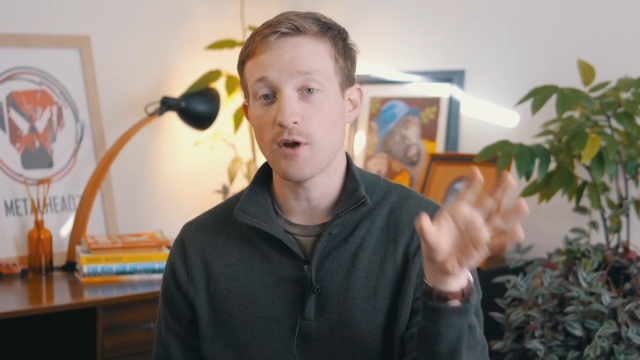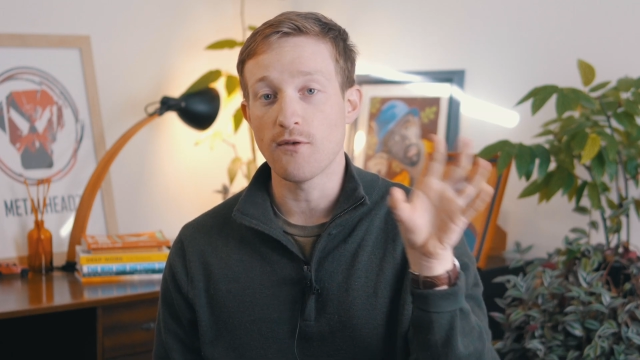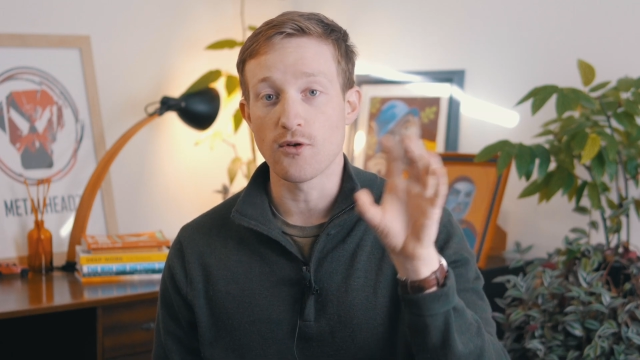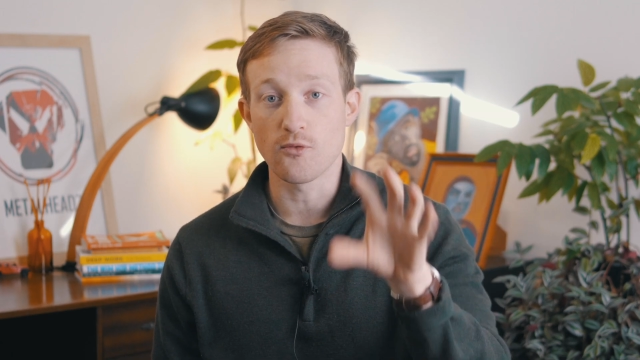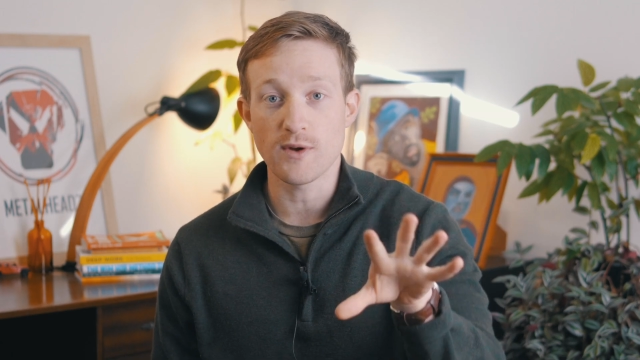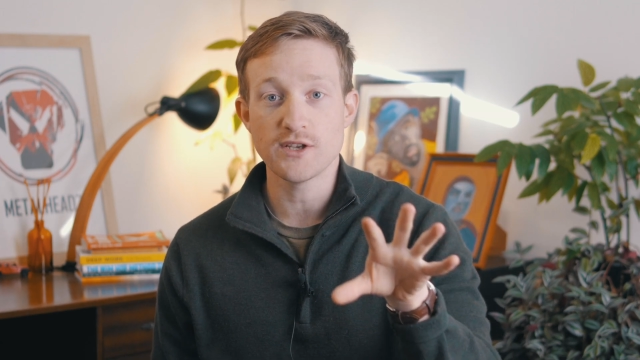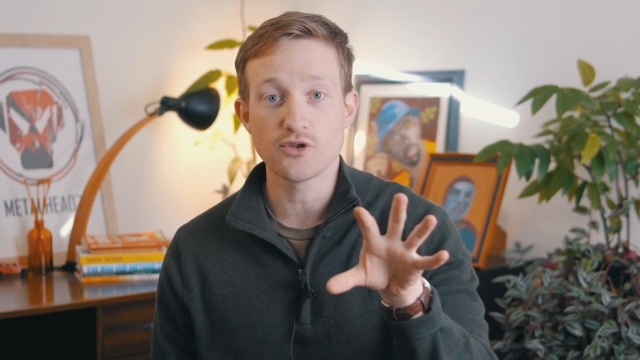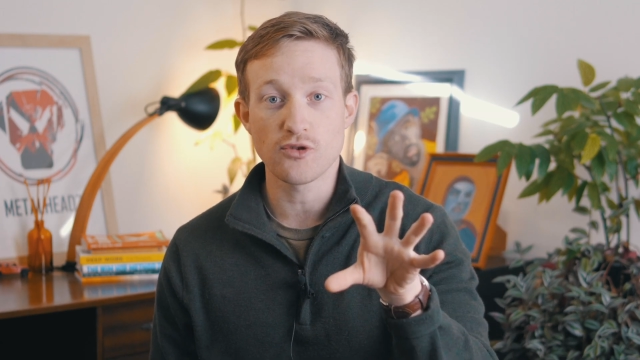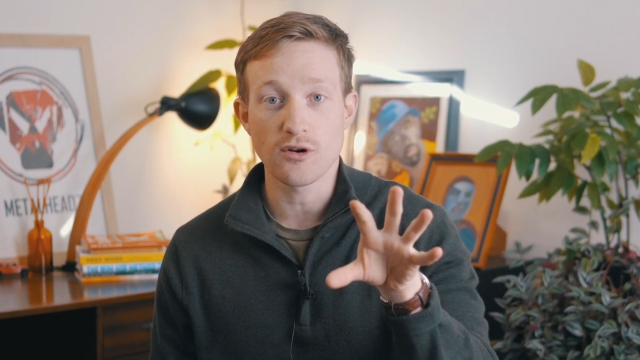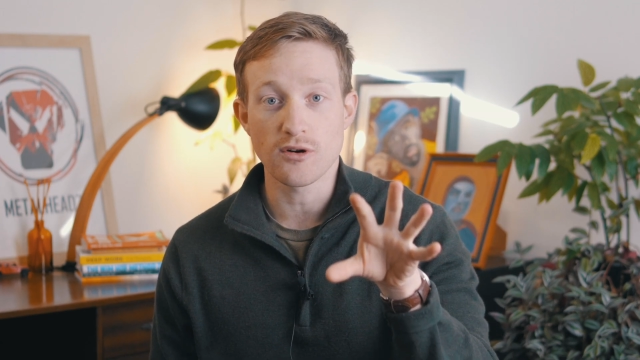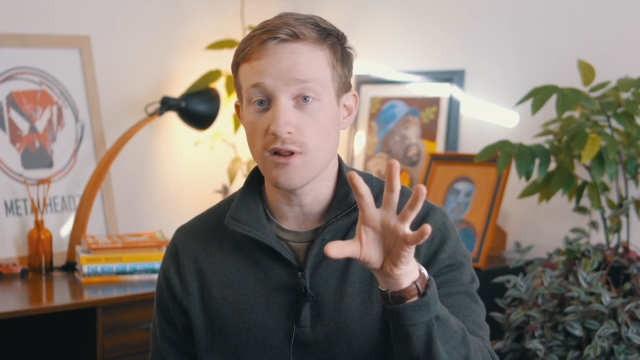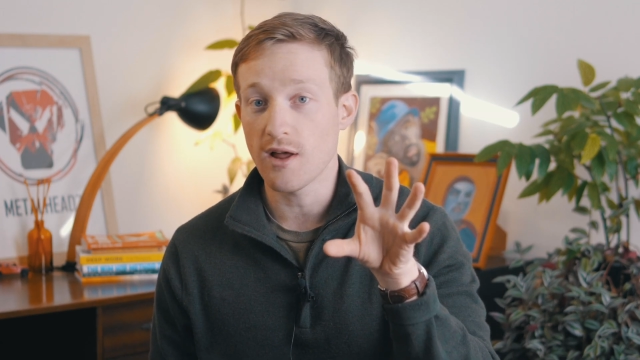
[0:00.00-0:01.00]
of a
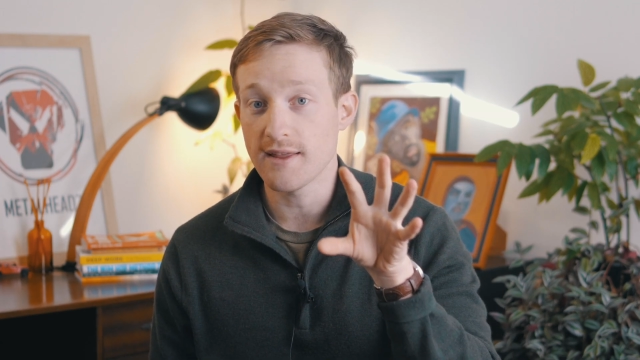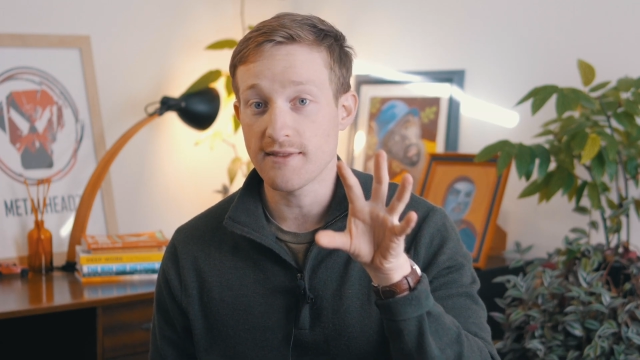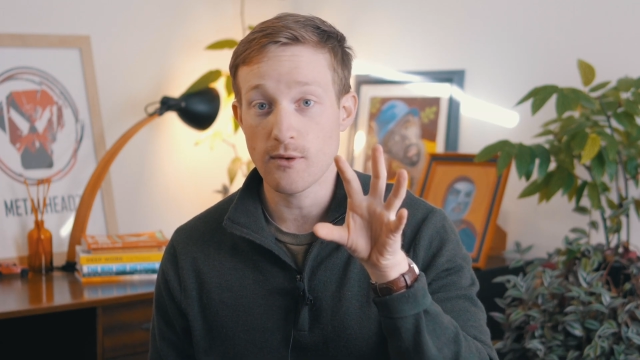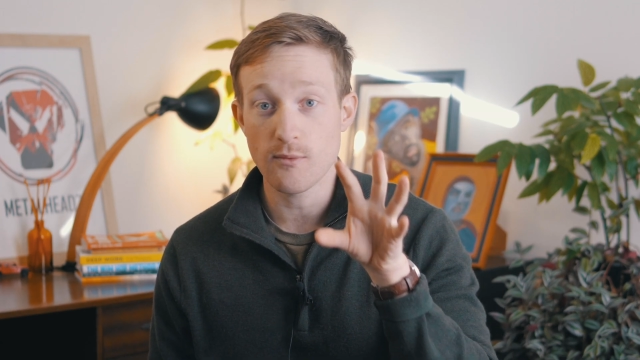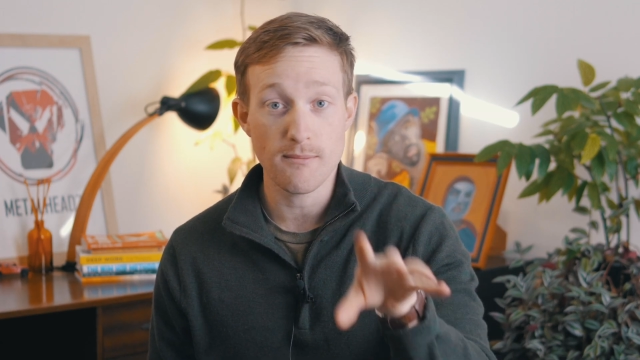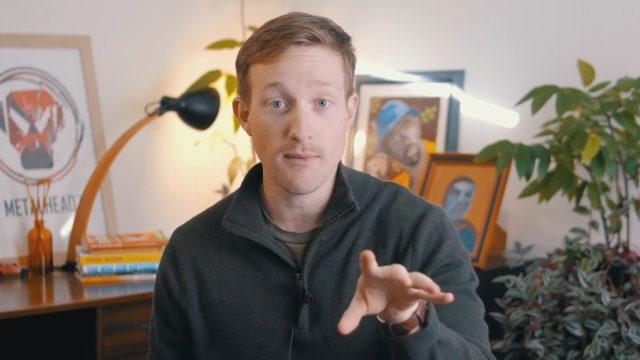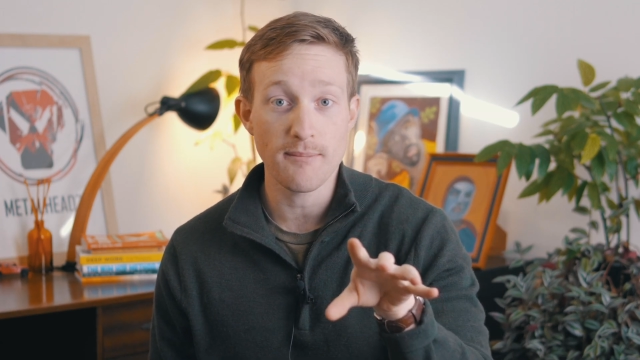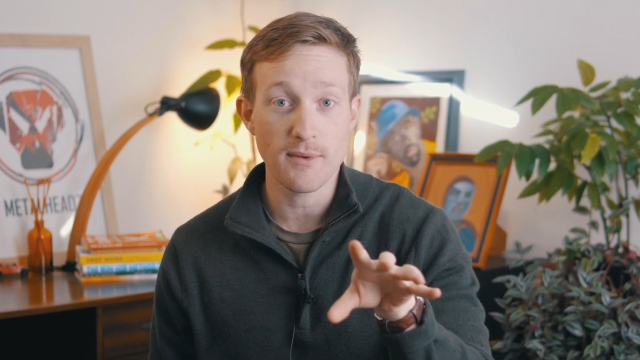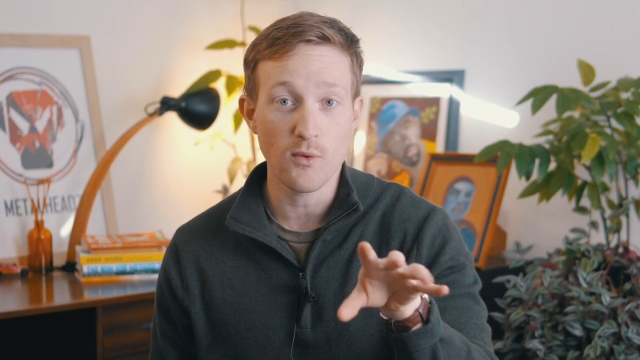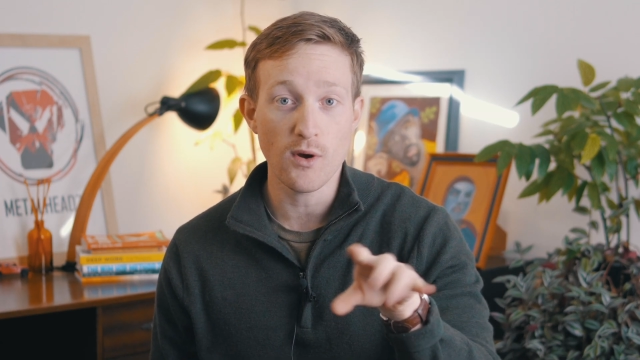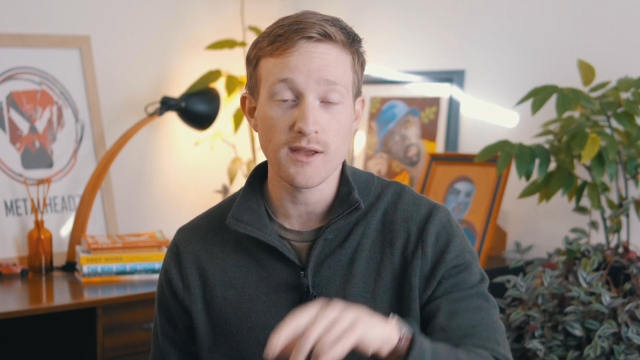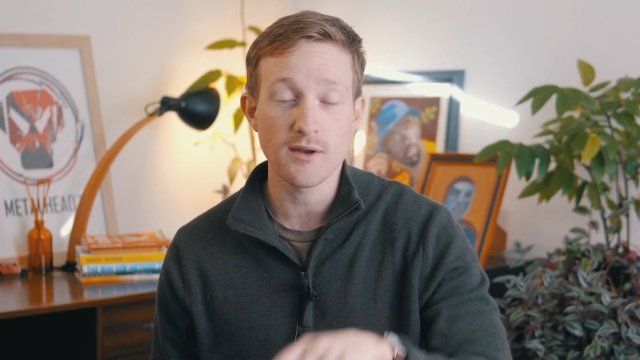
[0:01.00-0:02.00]
restaurant client that we might be
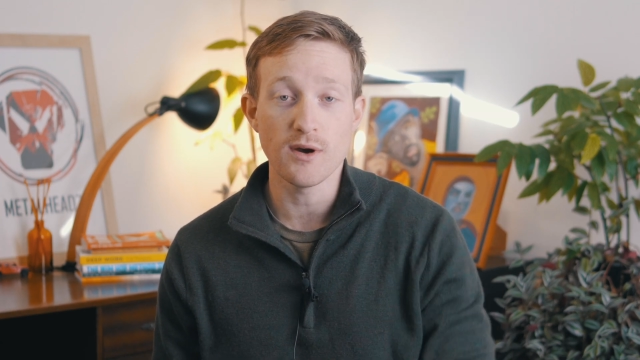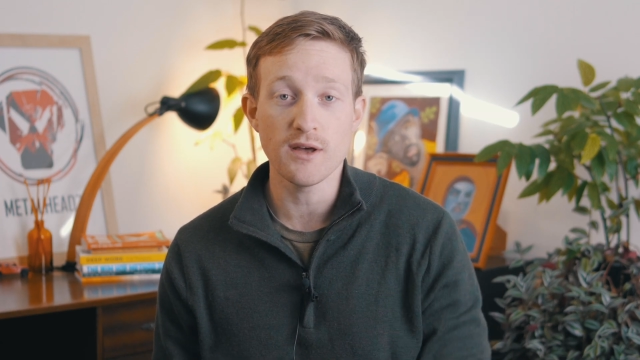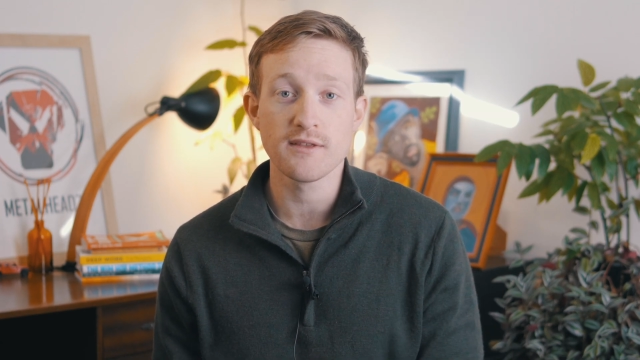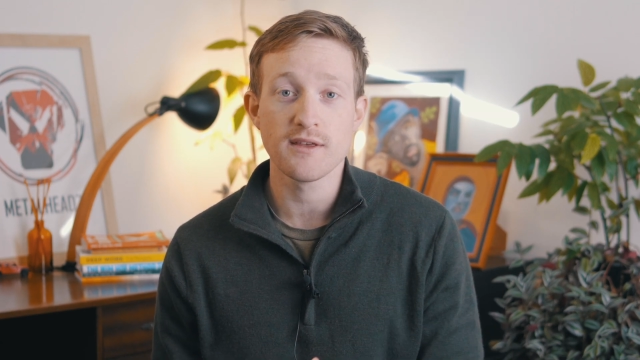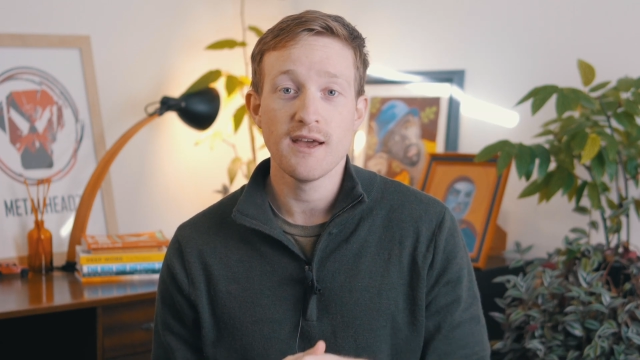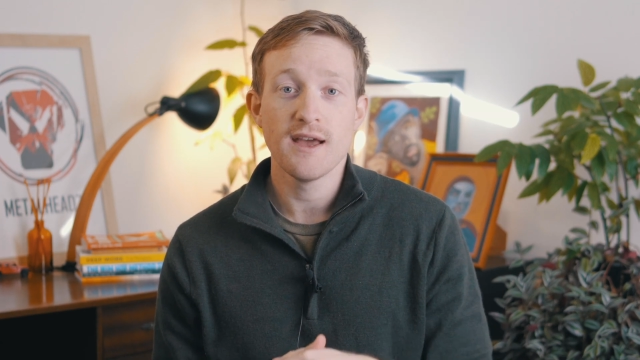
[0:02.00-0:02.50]
working with.